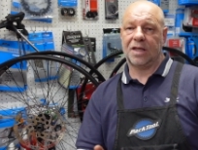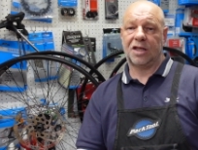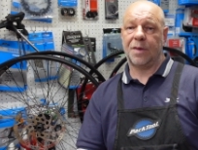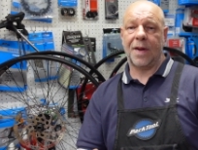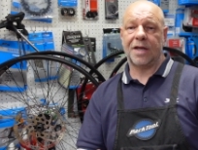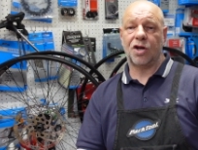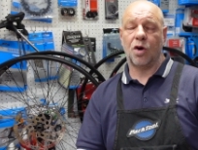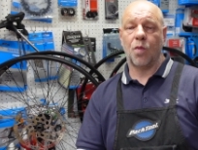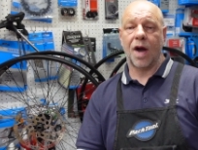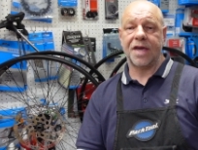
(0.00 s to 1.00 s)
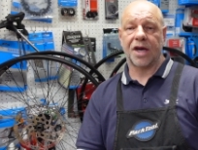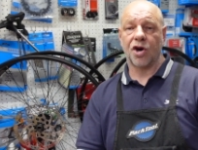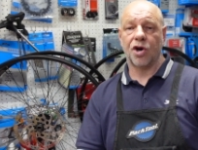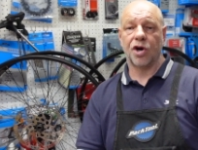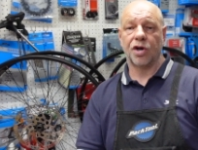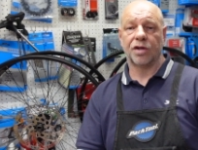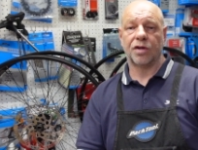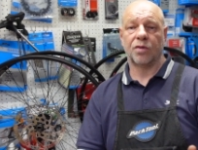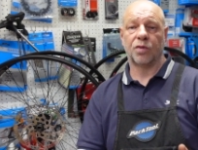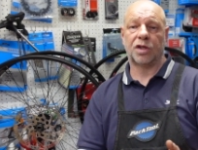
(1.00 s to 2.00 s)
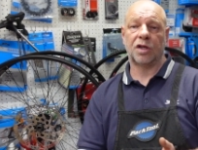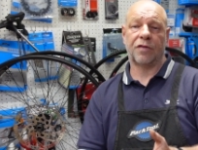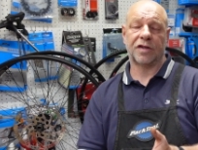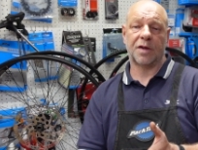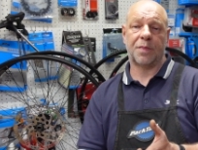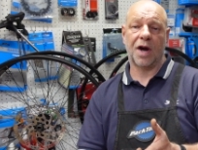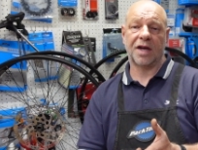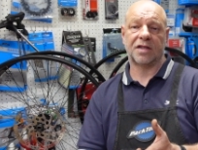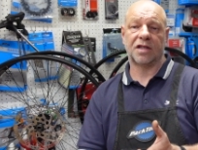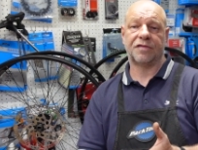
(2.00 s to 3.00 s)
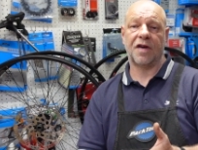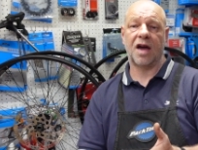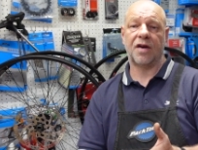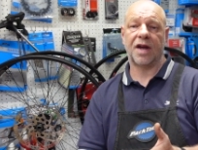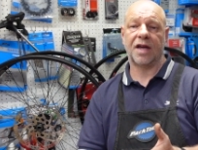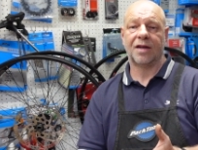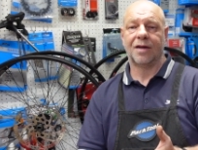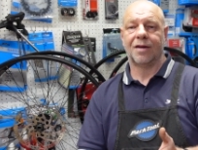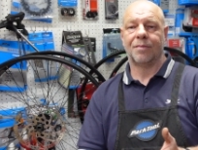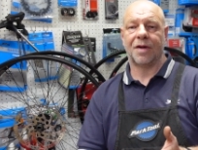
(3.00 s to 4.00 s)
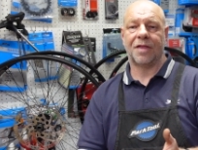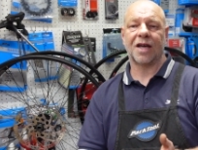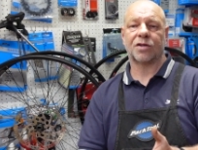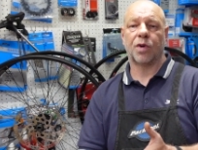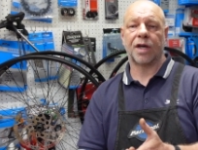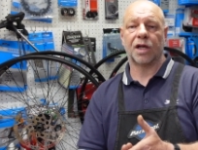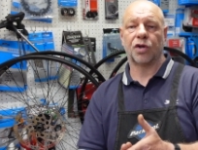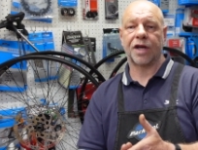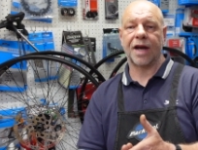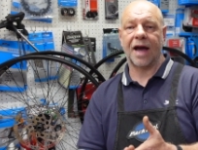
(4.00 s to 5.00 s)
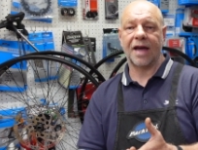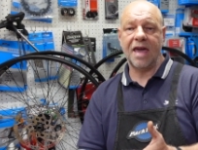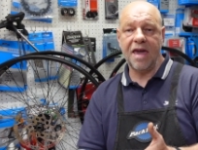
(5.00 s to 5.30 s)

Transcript: depending on where you go, obviously prices vary, but that's what you're looking at.